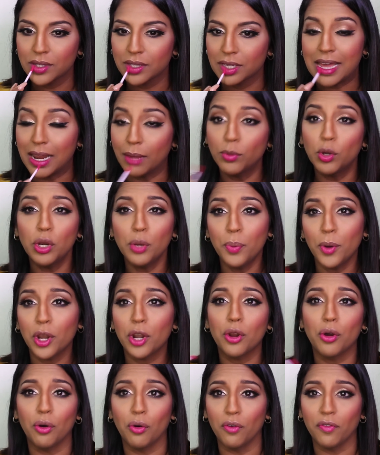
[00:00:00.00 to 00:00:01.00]
And I'm gonna put
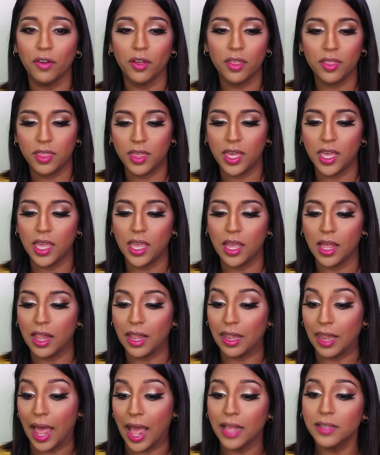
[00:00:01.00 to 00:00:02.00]
it over the
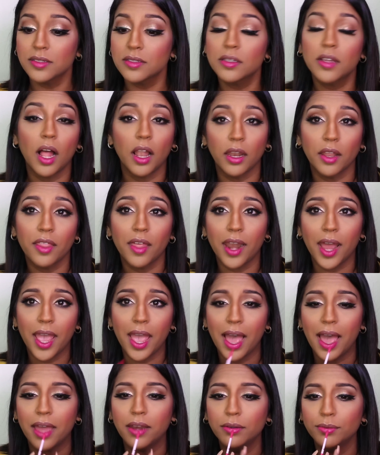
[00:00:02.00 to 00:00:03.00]
last color that I
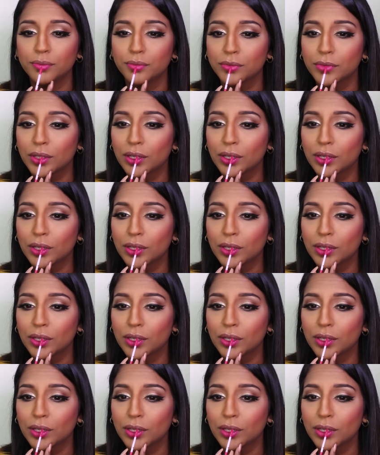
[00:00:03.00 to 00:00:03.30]
had.